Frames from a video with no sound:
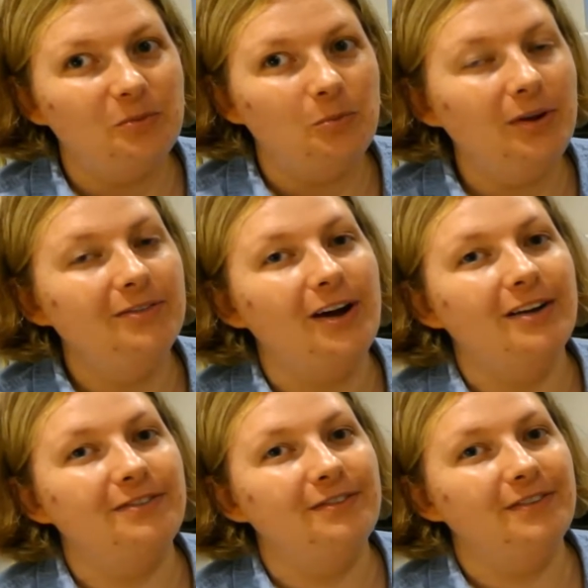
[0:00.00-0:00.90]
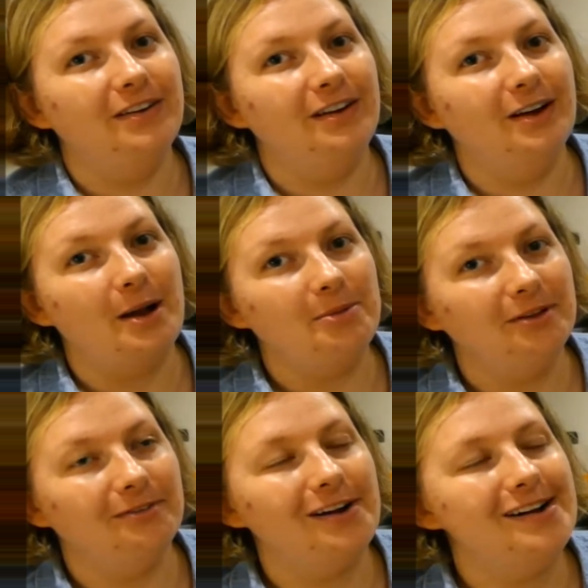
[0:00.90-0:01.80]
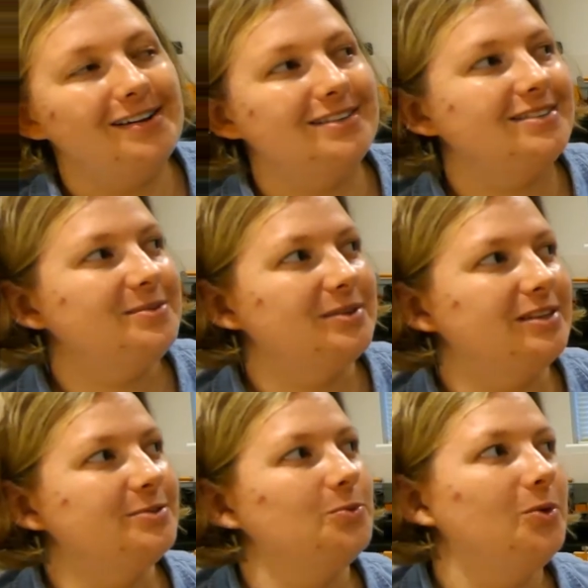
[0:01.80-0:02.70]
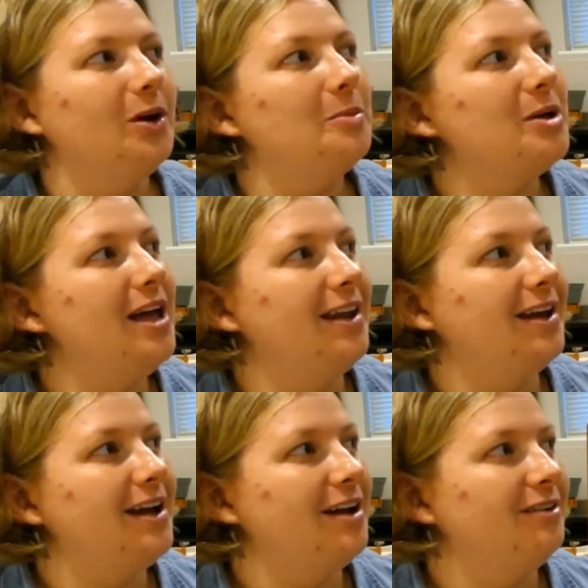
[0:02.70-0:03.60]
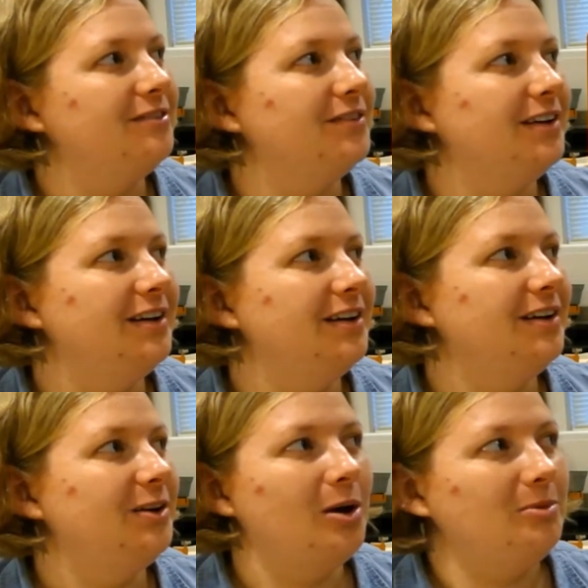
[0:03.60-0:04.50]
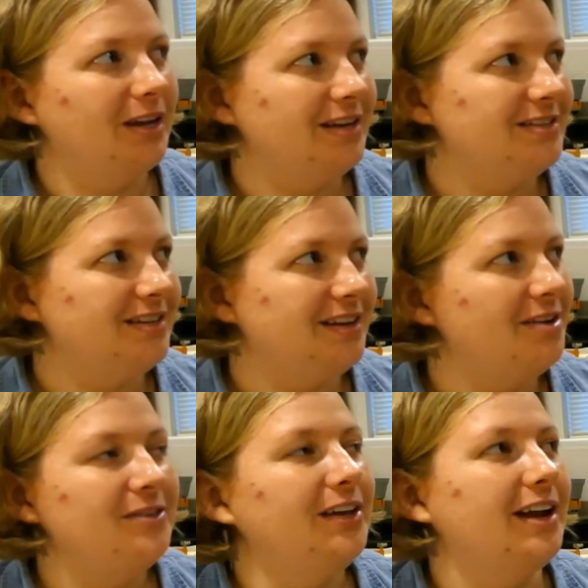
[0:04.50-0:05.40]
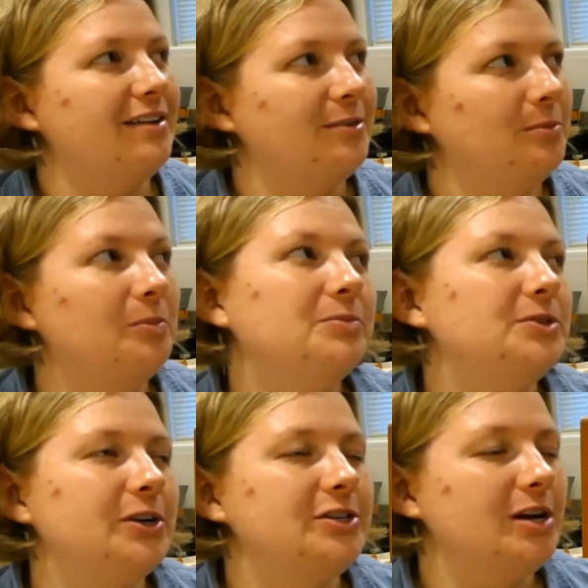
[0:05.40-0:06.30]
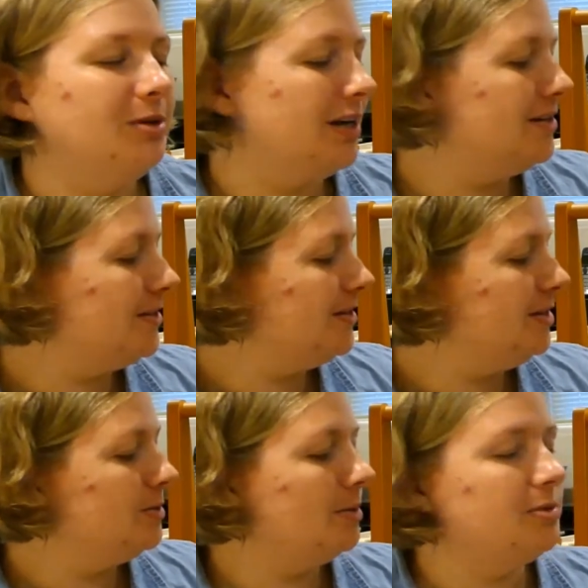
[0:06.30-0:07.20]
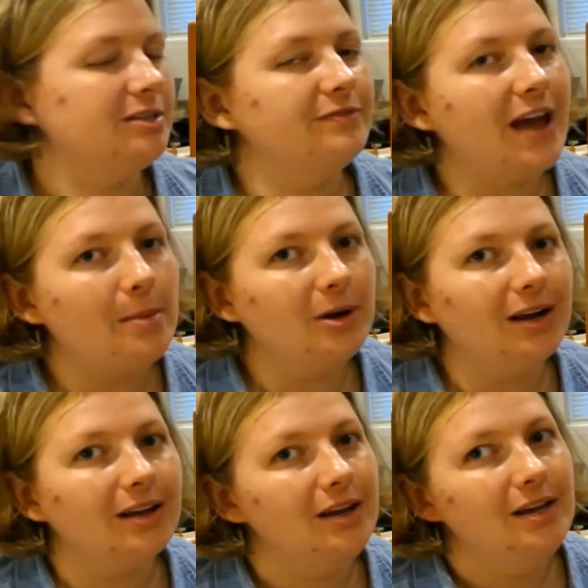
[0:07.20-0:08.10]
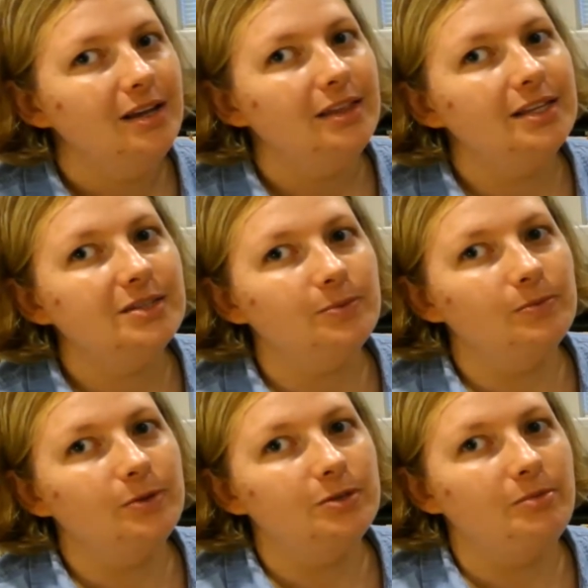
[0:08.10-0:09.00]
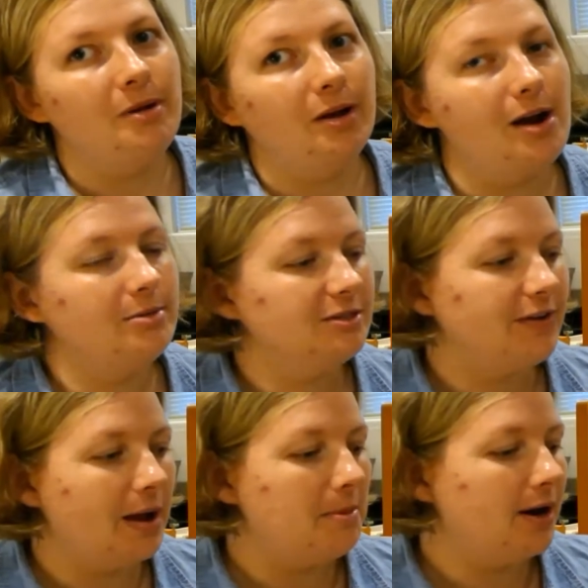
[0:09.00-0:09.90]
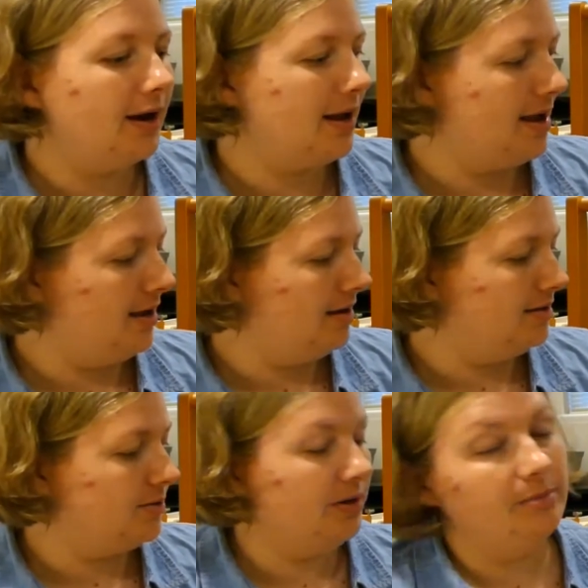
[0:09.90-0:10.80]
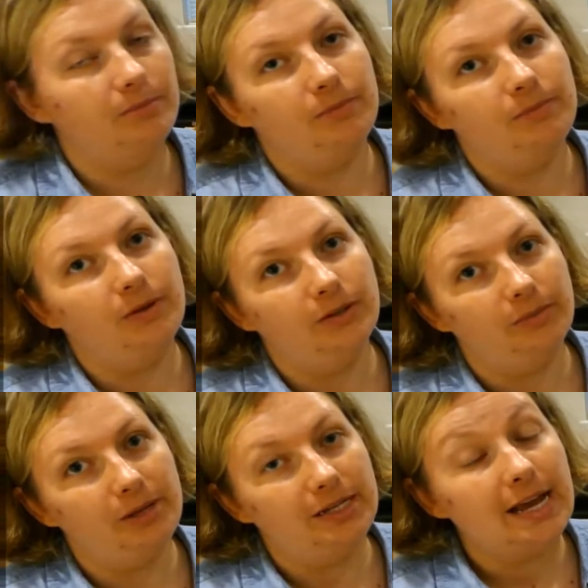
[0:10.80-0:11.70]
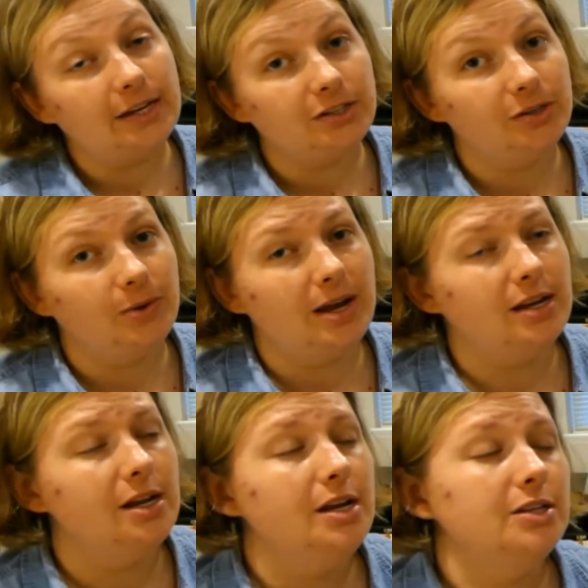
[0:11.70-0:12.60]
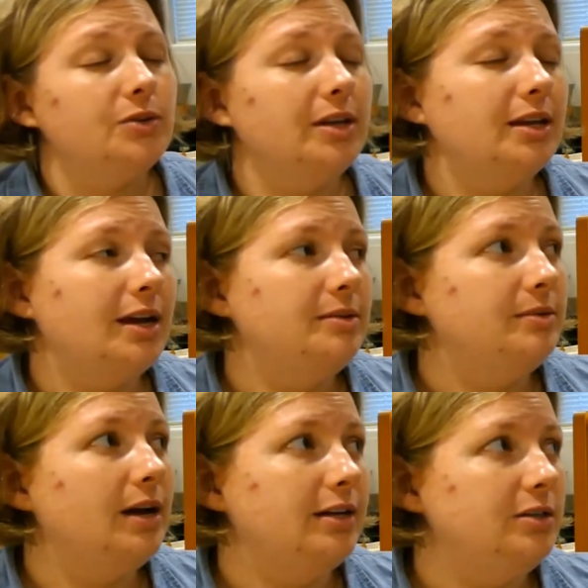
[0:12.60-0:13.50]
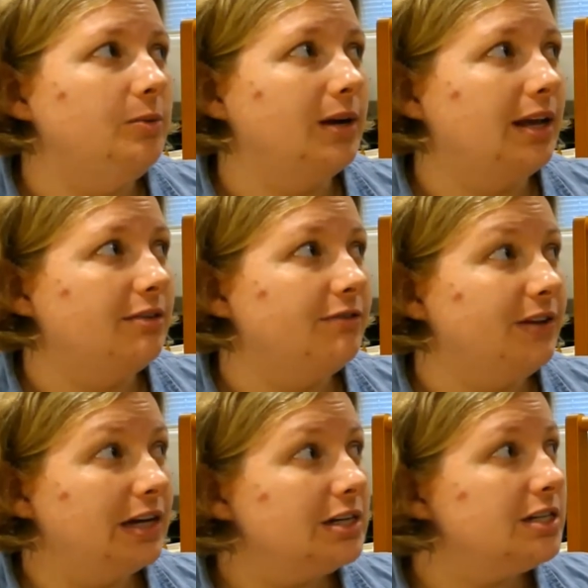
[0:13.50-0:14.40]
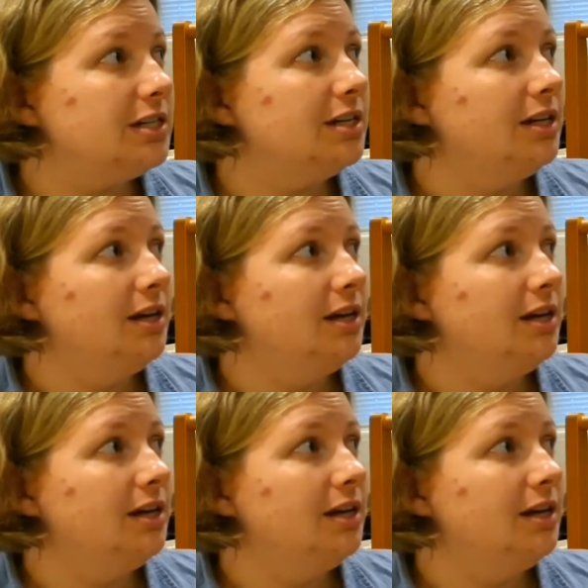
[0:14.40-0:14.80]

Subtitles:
weave off a couple of rugs with this warp, and I have an obligation. I feel like I have a strange obligation to use up this fabric. This used to be my grandma's fabric, and so I'm a little bit attached to it. So I think I do want to get it finished,